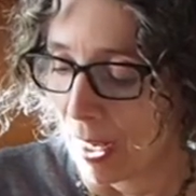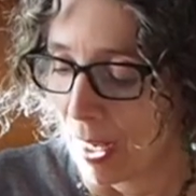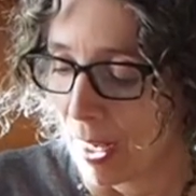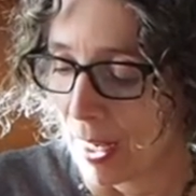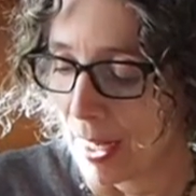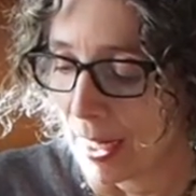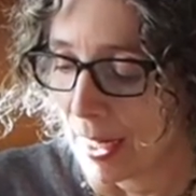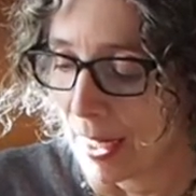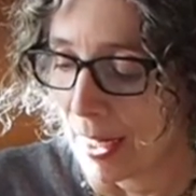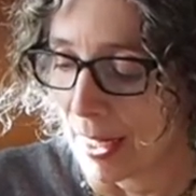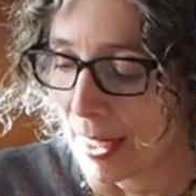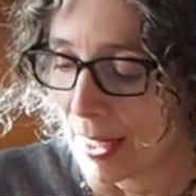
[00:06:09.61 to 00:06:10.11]

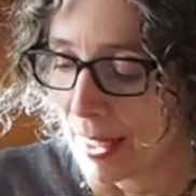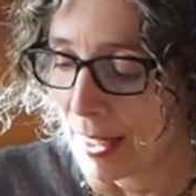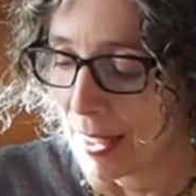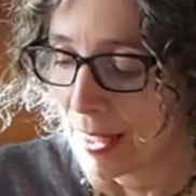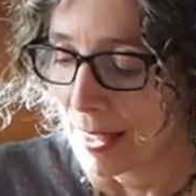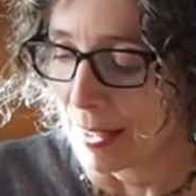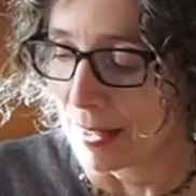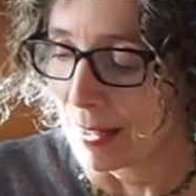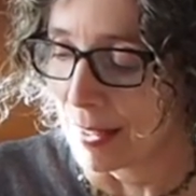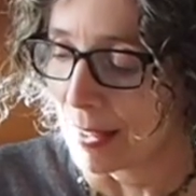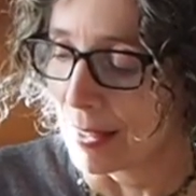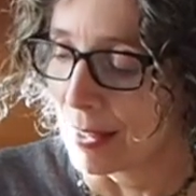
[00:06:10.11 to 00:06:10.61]

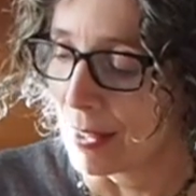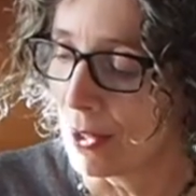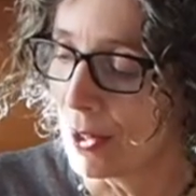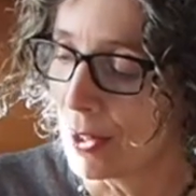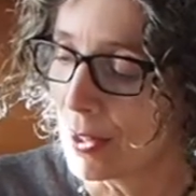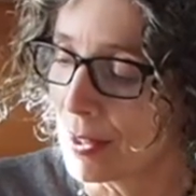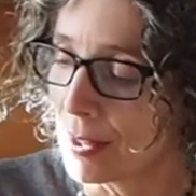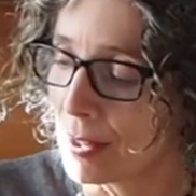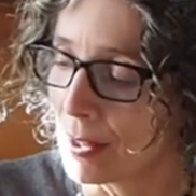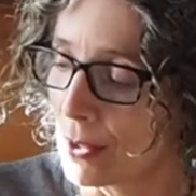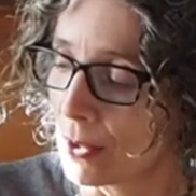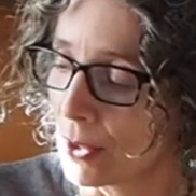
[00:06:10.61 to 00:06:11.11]
And it's
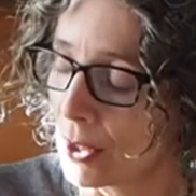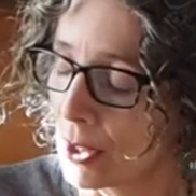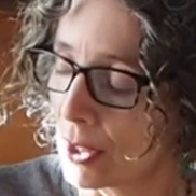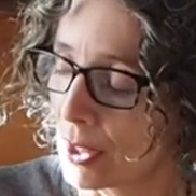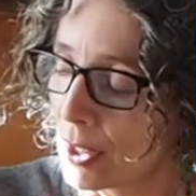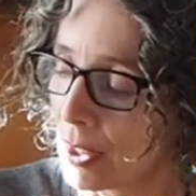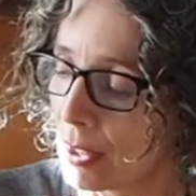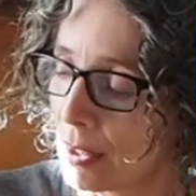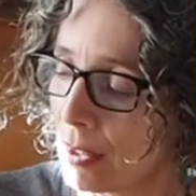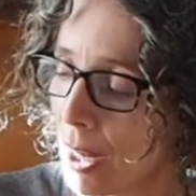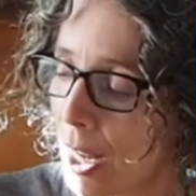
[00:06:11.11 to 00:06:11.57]
also good,